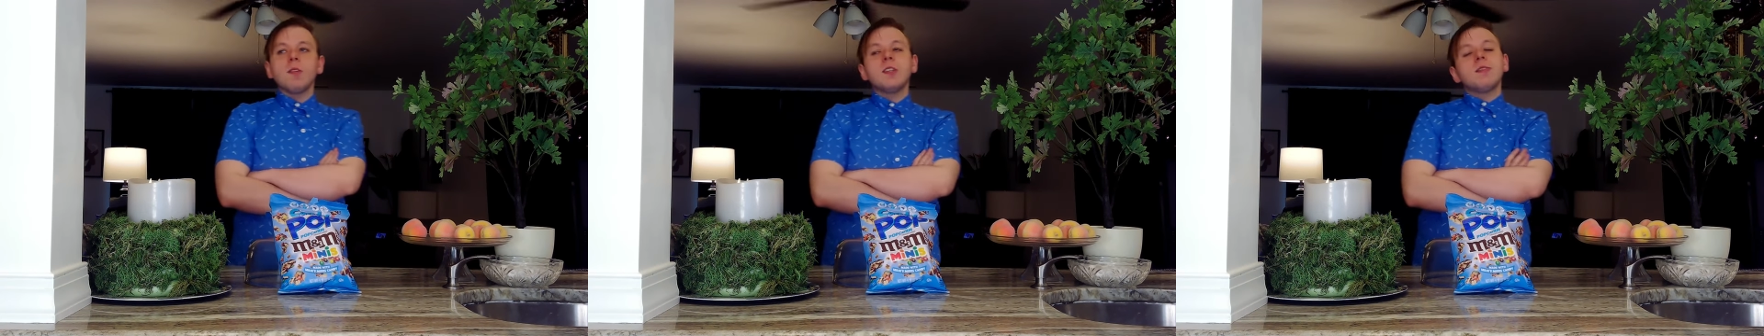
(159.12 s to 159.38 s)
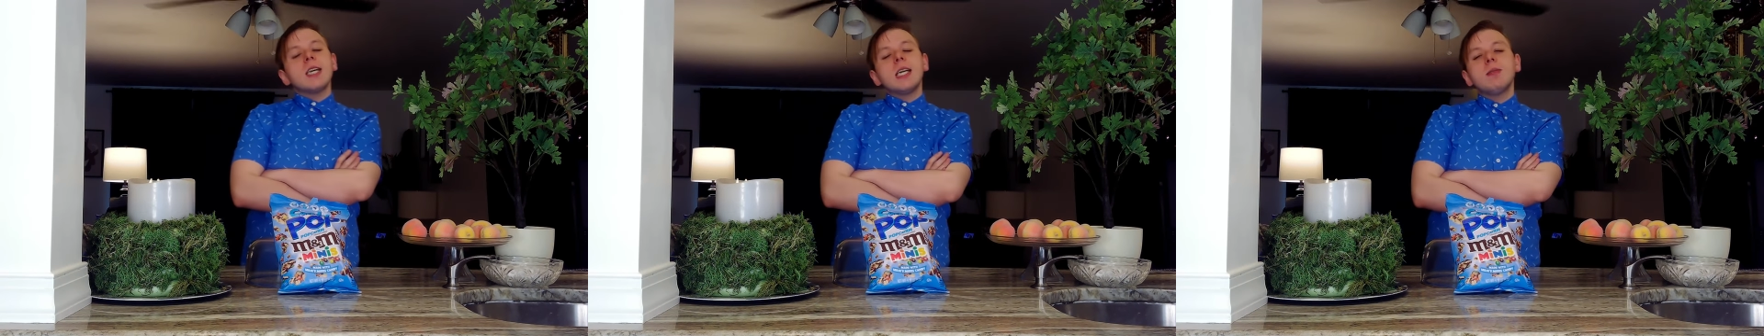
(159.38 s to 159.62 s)

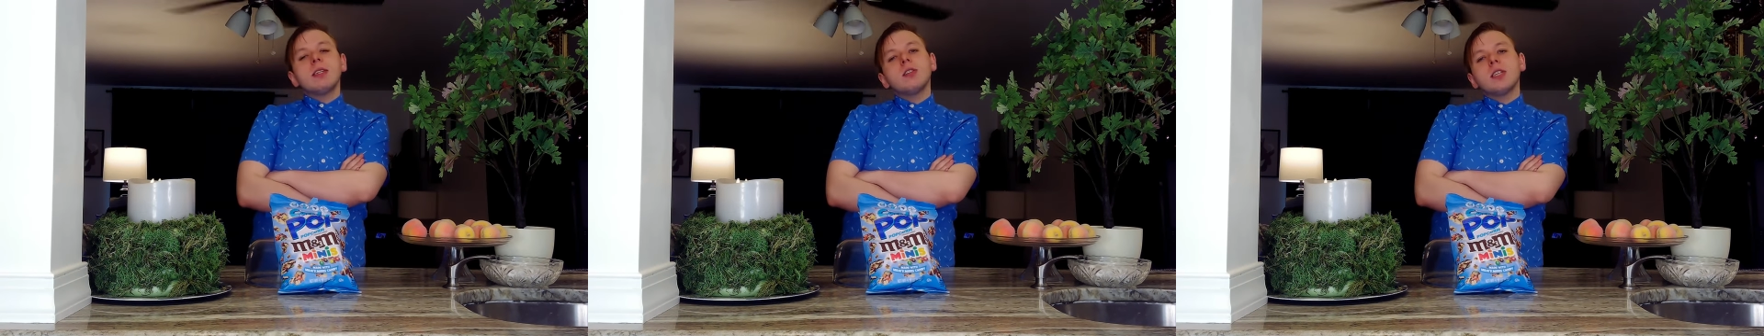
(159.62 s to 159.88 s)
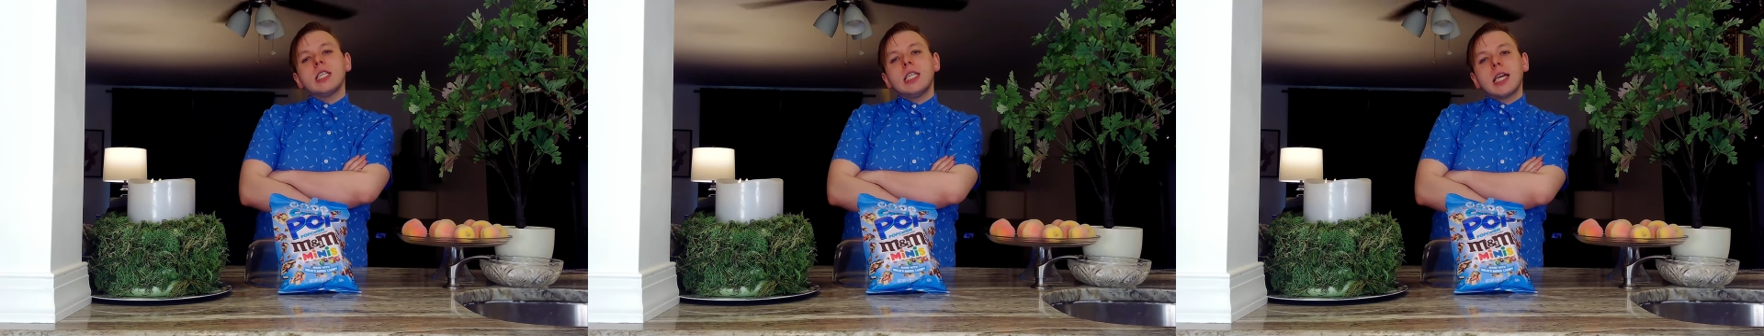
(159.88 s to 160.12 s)
If anyone's
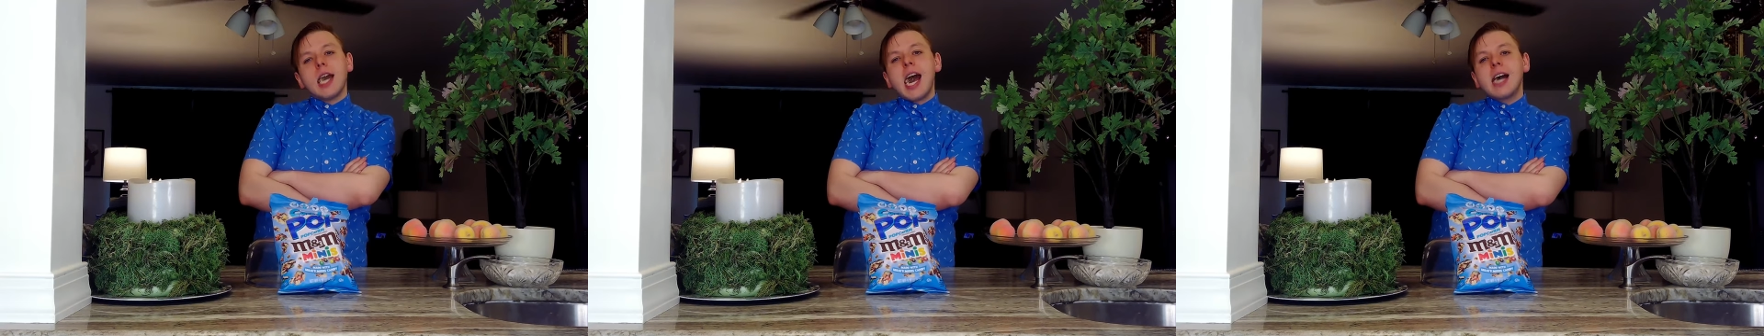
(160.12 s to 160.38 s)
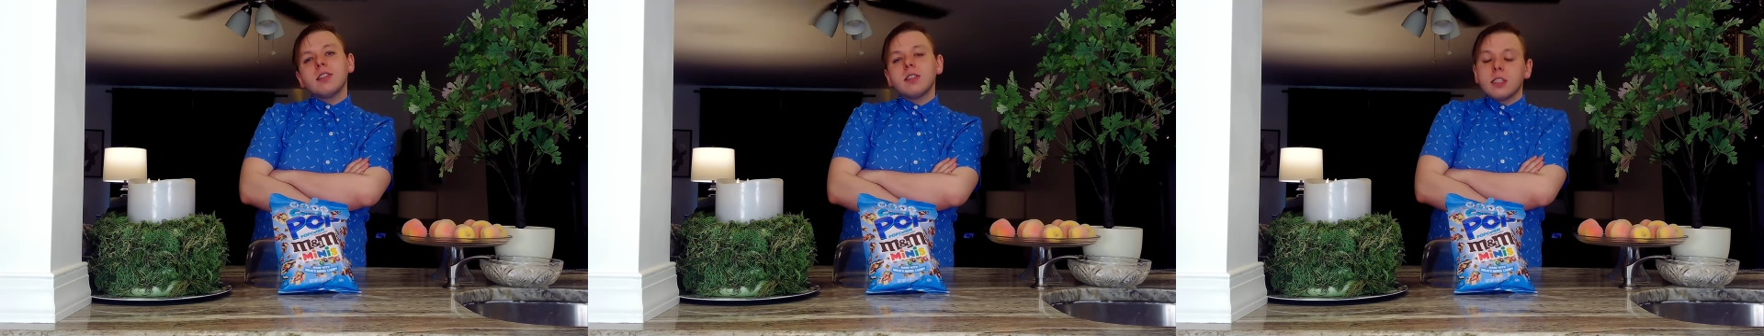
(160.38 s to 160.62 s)
looking to
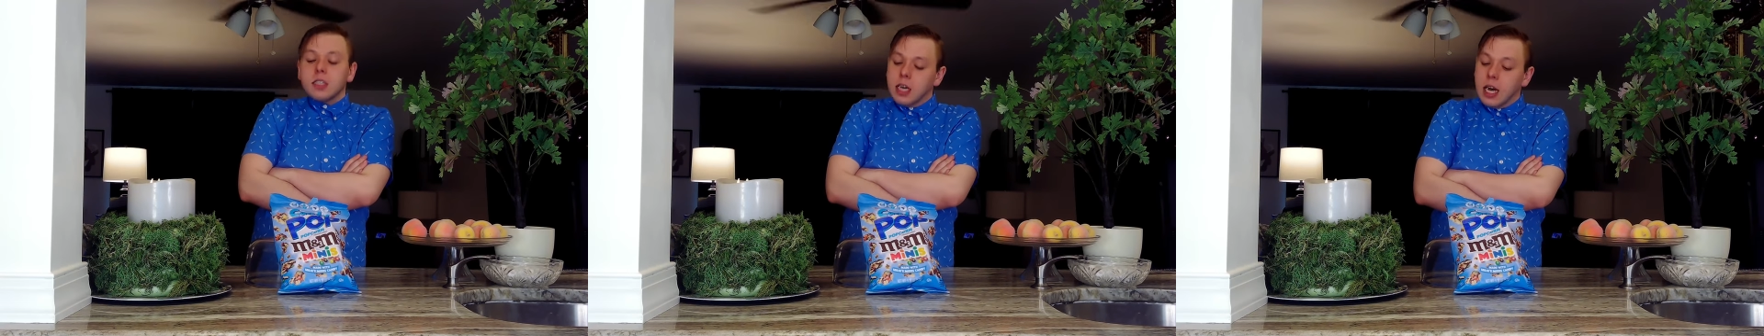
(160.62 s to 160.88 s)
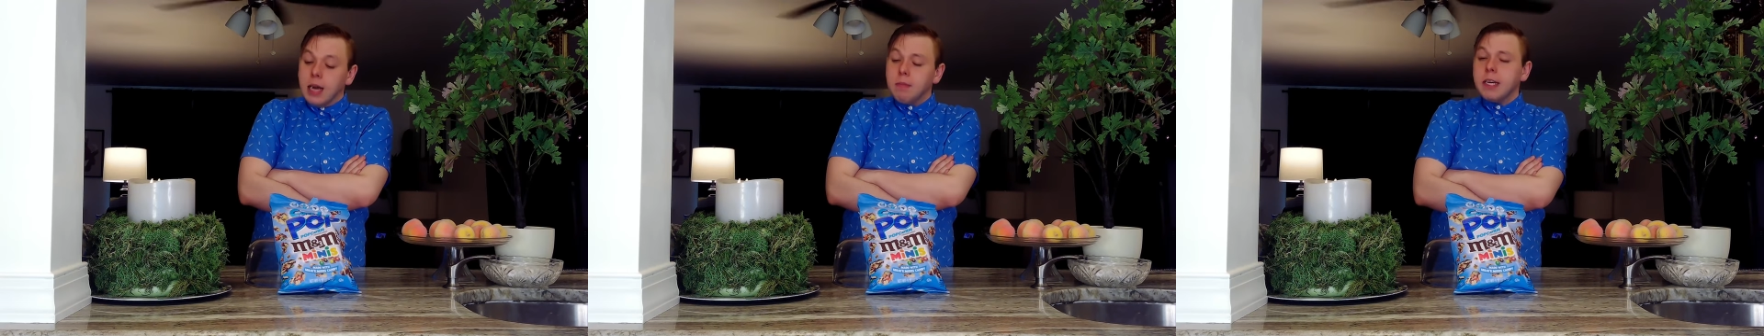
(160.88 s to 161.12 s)
cast,
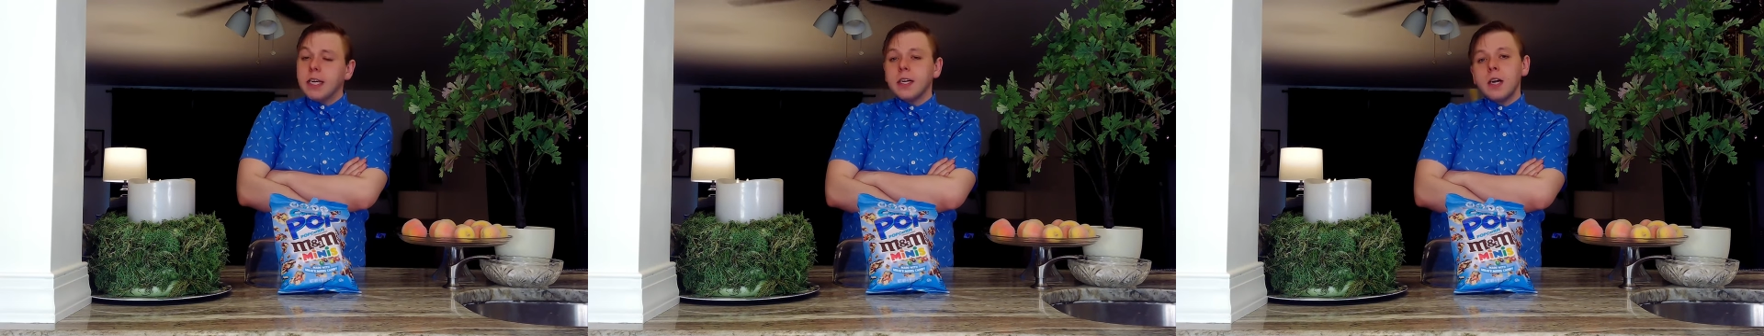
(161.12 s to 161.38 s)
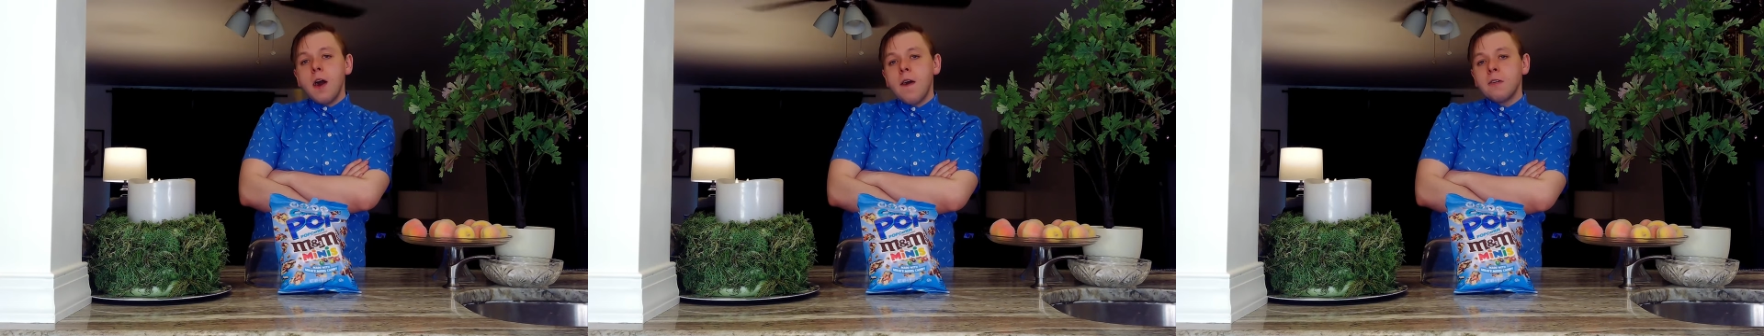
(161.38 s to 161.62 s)
I'm
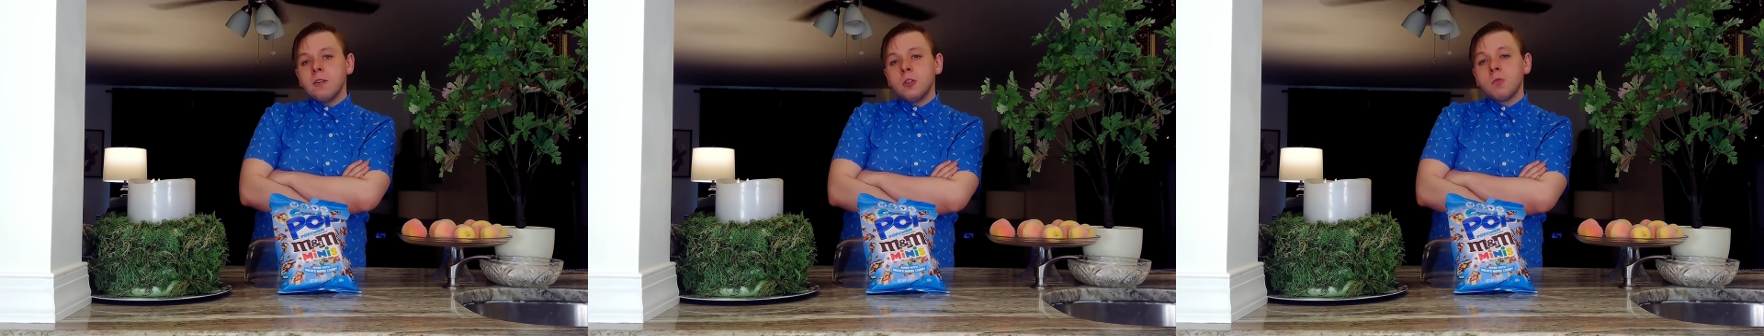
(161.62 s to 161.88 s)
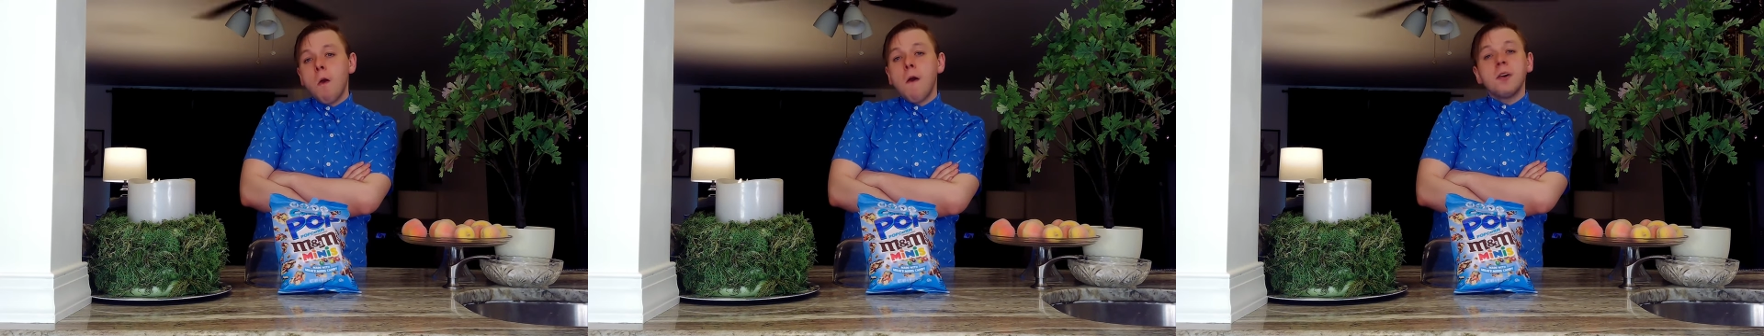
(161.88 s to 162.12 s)
here,
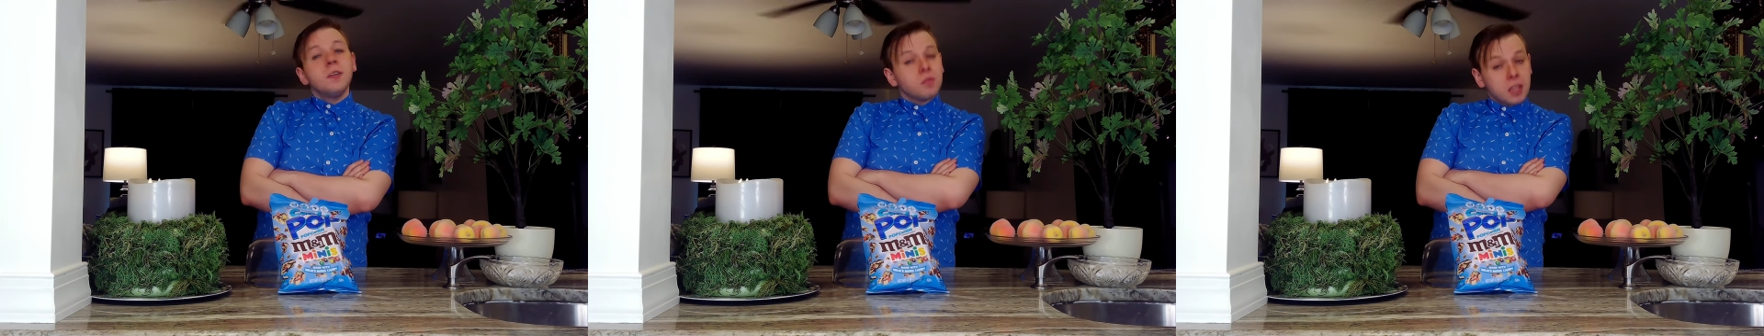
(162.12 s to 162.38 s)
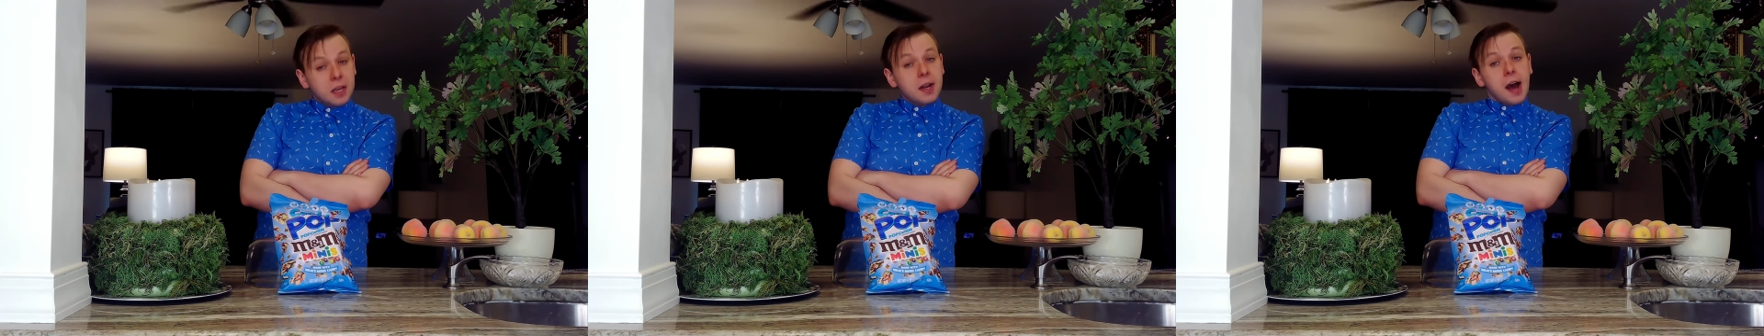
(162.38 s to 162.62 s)

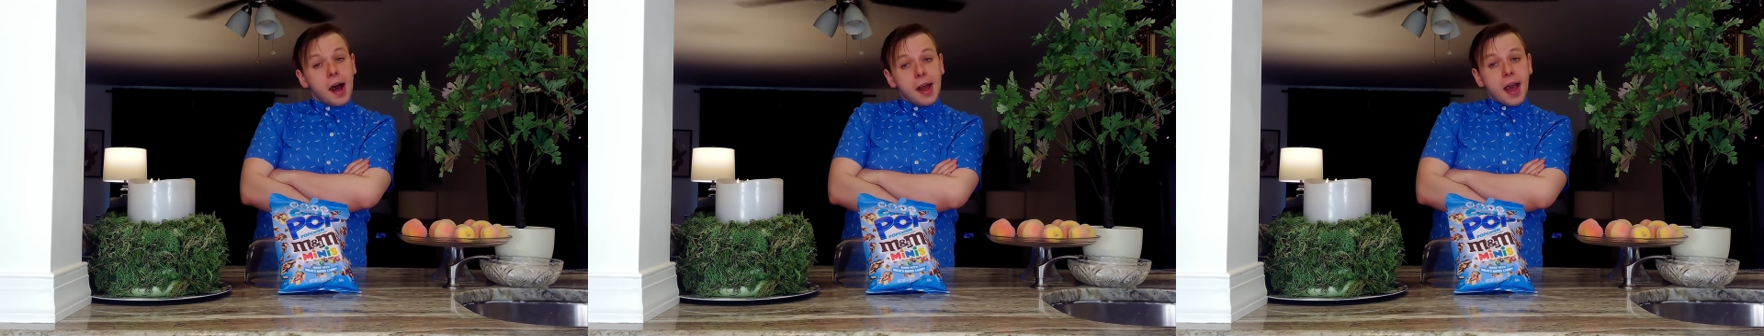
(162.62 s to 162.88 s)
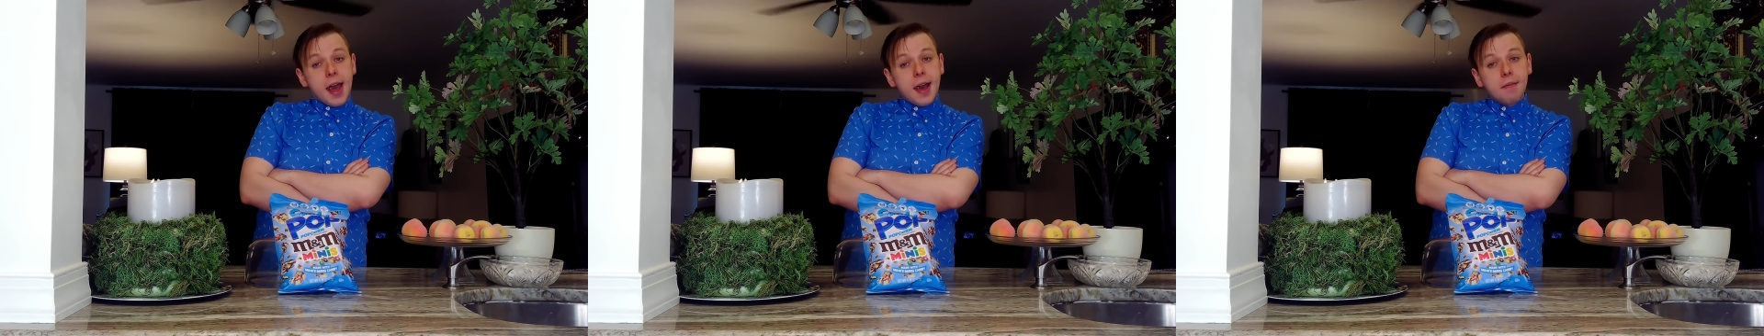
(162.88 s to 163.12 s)
and
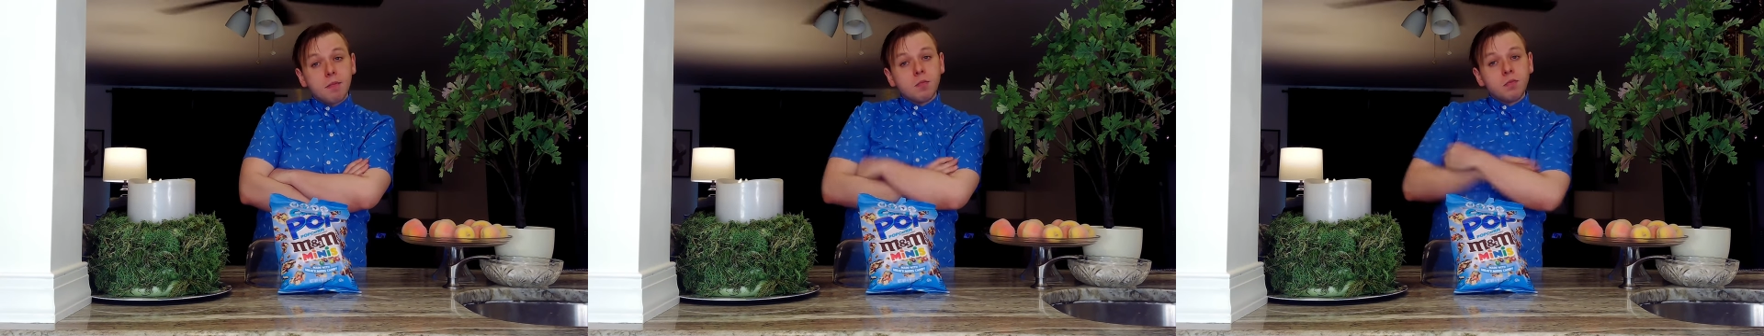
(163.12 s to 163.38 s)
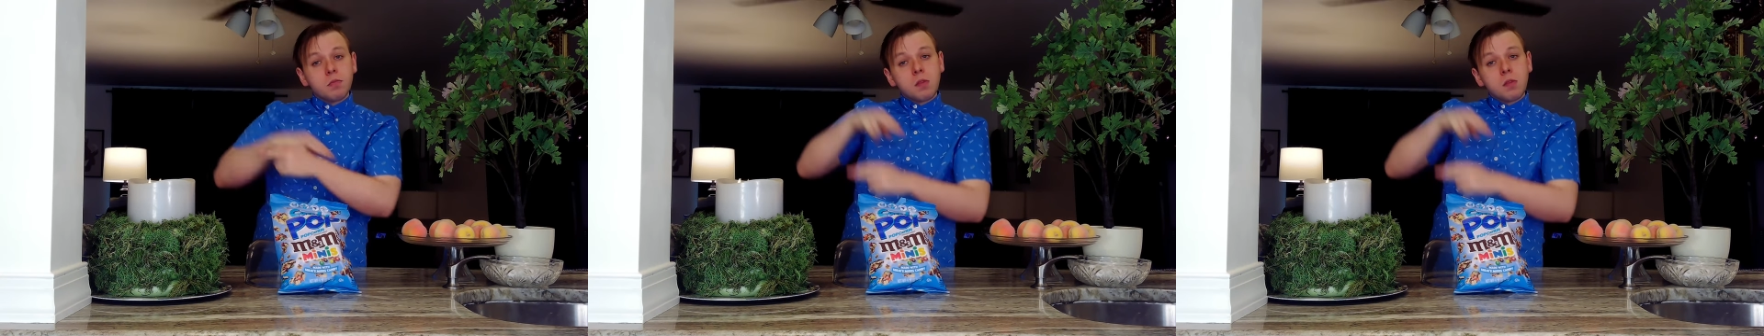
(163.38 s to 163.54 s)
I am